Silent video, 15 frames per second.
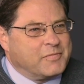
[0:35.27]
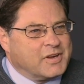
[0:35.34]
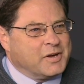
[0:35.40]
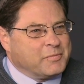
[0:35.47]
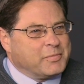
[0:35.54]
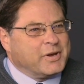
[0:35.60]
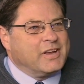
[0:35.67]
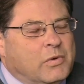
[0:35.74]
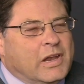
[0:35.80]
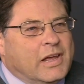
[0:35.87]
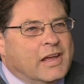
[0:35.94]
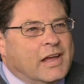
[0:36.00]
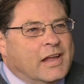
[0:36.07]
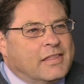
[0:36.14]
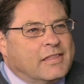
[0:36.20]
company.
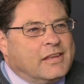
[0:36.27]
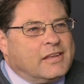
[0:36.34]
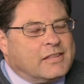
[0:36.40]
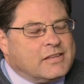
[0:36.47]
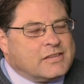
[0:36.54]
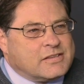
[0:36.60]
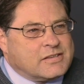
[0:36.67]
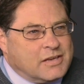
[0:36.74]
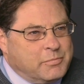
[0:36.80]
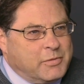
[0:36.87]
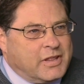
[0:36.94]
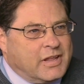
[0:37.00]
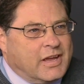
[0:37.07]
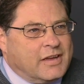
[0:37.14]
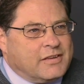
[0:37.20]
Well, I think that some
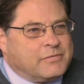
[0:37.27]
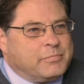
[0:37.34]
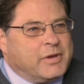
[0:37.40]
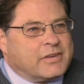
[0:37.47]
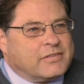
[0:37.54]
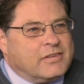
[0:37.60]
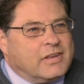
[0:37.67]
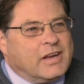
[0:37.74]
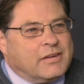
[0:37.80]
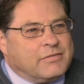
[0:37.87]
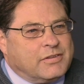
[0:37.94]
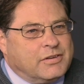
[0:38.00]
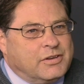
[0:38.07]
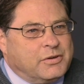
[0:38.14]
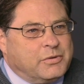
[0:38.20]
of the aspects that have
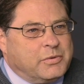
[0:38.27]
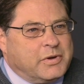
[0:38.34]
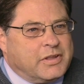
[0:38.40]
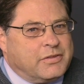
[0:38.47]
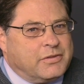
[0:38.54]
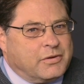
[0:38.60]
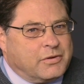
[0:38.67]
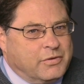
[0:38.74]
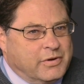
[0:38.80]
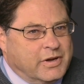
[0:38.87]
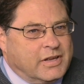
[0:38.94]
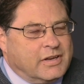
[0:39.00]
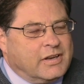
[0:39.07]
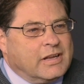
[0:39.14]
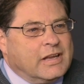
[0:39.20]
to do with
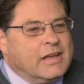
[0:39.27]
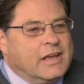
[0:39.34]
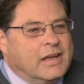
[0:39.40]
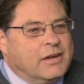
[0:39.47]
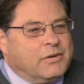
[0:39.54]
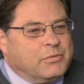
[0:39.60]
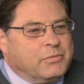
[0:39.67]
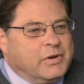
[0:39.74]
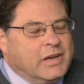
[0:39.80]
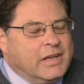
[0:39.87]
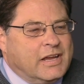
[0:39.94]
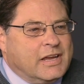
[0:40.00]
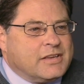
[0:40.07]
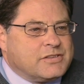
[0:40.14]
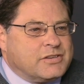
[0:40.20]
grit really
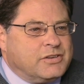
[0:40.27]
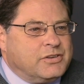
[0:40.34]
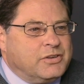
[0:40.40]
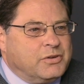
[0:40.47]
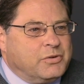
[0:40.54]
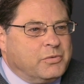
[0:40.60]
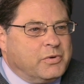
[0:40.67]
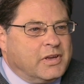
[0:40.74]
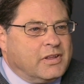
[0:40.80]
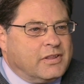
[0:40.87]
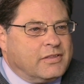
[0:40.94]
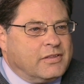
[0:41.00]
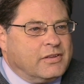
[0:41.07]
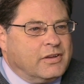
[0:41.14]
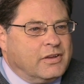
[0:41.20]
has to do with
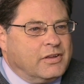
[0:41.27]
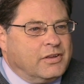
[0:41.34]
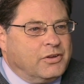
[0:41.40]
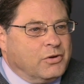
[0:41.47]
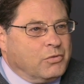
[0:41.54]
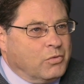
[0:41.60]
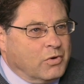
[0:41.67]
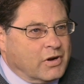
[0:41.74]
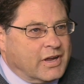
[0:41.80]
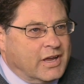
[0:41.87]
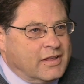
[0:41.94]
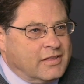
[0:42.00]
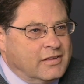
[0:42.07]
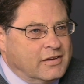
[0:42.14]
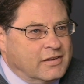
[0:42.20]
your work
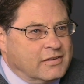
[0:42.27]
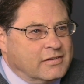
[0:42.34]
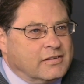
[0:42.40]
ethic.